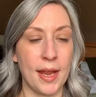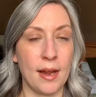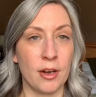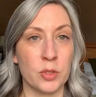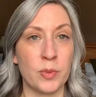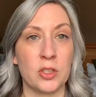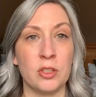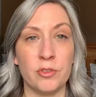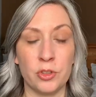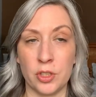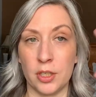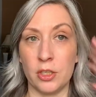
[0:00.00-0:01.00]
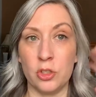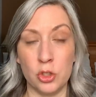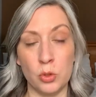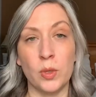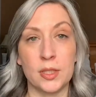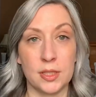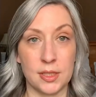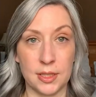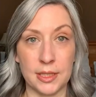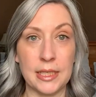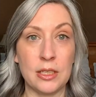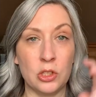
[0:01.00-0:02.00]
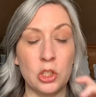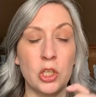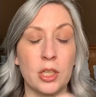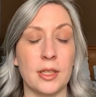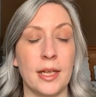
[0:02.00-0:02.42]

hair, especially if you're gonna do a sleek look.